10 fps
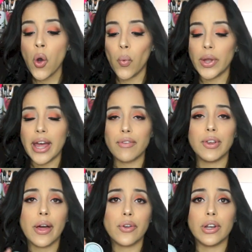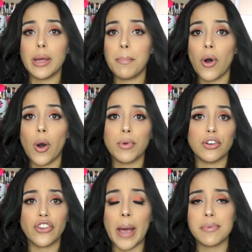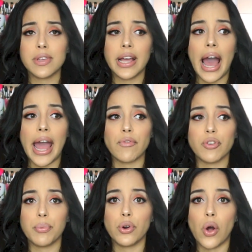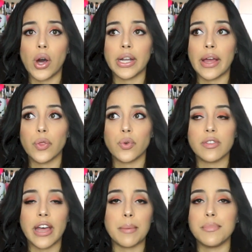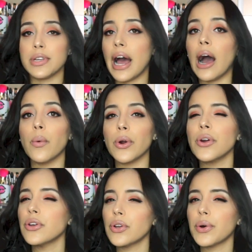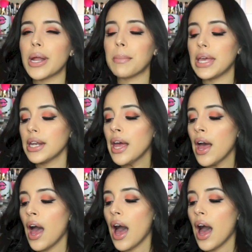when every other lip balm or chapstick I have to put on like 3 times an hour. You know what I mean?